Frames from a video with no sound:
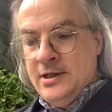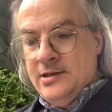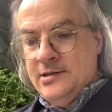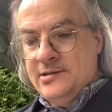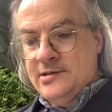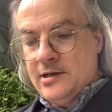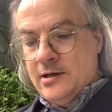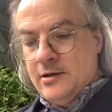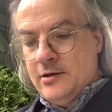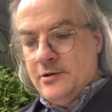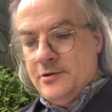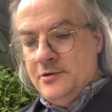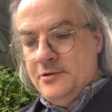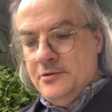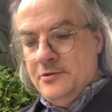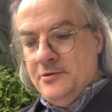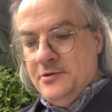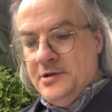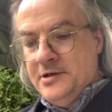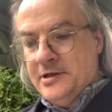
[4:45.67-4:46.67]
So,
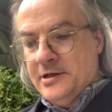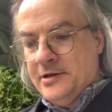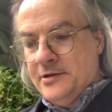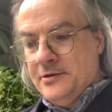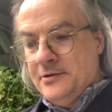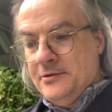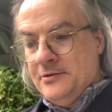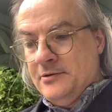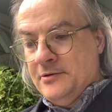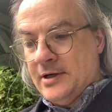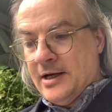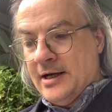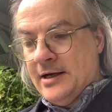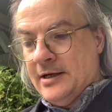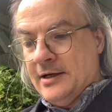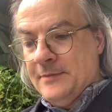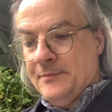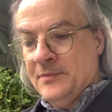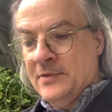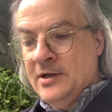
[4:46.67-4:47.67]
you know,
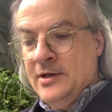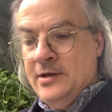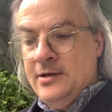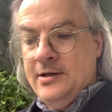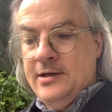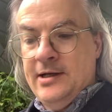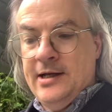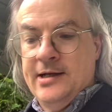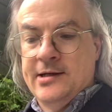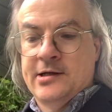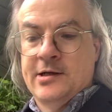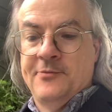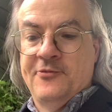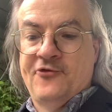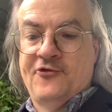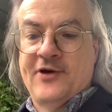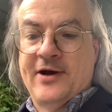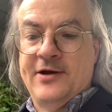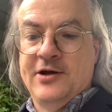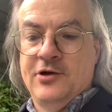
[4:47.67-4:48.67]

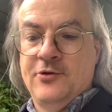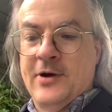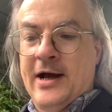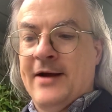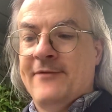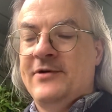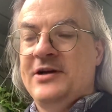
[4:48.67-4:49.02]
you have